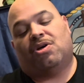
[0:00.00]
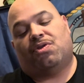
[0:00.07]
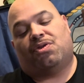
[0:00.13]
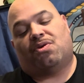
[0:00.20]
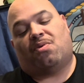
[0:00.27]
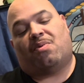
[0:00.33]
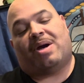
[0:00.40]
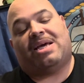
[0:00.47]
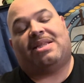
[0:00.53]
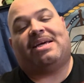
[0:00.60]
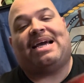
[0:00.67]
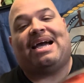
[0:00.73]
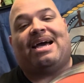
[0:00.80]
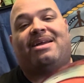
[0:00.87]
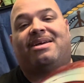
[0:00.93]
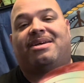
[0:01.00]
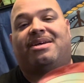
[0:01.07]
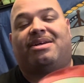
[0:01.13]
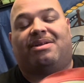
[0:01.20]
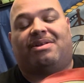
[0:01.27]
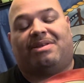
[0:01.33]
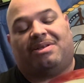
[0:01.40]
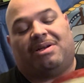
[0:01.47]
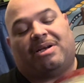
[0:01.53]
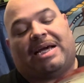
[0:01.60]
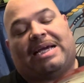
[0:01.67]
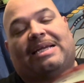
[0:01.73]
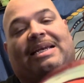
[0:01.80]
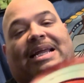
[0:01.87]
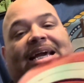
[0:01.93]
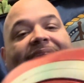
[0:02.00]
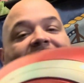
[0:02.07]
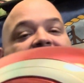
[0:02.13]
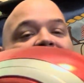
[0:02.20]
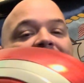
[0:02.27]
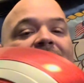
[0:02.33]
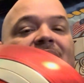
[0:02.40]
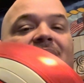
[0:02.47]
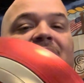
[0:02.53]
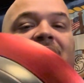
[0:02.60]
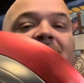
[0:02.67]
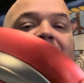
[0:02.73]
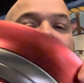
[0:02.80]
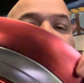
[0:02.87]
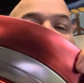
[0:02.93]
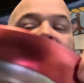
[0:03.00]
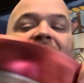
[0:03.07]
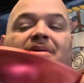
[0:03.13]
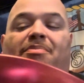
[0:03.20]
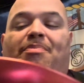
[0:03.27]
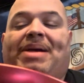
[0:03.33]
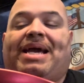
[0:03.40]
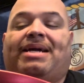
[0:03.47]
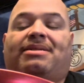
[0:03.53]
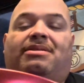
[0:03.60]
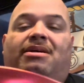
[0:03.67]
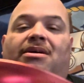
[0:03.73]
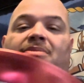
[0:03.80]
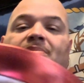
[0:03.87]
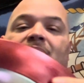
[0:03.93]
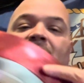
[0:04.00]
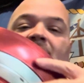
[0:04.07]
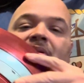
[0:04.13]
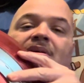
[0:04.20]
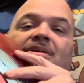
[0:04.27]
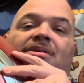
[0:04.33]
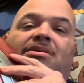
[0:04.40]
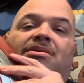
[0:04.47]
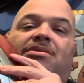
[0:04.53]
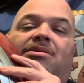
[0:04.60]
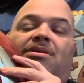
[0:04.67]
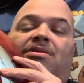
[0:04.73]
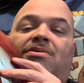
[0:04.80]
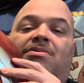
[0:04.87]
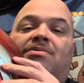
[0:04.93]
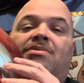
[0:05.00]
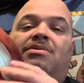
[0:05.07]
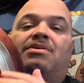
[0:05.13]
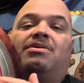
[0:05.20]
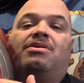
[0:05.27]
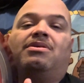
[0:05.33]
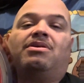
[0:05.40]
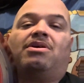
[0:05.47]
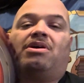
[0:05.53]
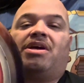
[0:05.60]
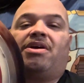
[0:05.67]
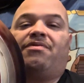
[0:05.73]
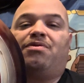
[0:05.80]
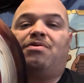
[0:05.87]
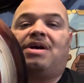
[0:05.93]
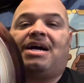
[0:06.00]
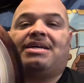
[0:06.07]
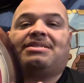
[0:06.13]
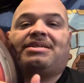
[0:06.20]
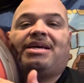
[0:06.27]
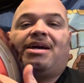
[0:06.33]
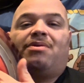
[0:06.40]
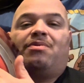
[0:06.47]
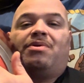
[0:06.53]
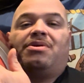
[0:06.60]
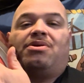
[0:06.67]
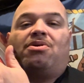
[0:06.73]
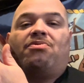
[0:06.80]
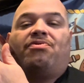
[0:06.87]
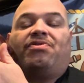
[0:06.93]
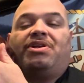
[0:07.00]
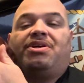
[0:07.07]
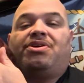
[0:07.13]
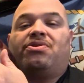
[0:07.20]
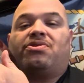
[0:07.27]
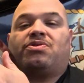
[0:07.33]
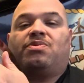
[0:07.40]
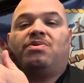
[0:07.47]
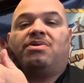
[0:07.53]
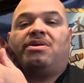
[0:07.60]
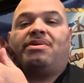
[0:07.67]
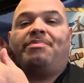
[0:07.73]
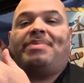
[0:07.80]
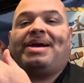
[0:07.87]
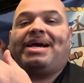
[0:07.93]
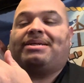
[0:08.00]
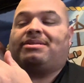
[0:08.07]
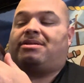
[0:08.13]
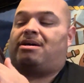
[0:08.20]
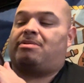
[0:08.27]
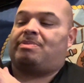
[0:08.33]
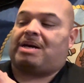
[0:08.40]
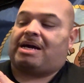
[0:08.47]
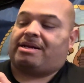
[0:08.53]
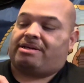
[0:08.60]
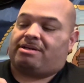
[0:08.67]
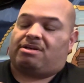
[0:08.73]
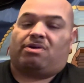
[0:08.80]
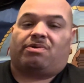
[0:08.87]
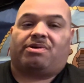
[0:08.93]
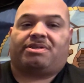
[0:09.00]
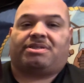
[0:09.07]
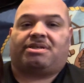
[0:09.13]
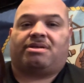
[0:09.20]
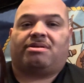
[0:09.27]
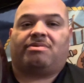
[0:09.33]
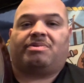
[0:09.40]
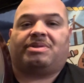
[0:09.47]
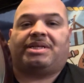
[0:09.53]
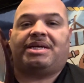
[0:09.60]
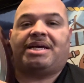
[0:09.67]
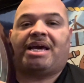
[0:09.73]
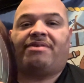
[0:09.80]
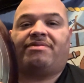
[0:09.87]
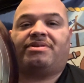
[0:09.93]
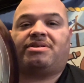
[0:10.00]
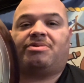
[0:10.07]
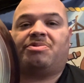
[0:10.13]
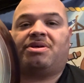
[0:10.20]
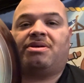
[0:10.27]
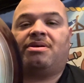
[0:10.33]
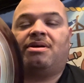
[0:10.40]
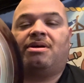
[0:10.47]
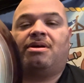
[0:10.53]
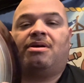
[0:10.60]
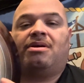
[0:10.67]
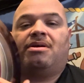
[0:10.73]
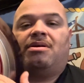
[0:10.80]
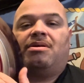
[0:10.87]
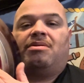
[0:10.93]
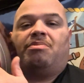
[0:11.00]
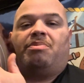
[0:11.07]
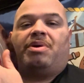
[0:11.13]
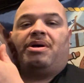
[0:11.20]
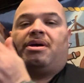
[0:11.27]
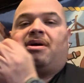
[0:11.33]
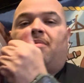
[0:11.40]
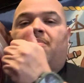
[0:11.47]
the way they had it like laid out, it's kind of banged up. So if you guys get one, hopefully yours won't come banged up. I didn't notice it when they gave it to me, but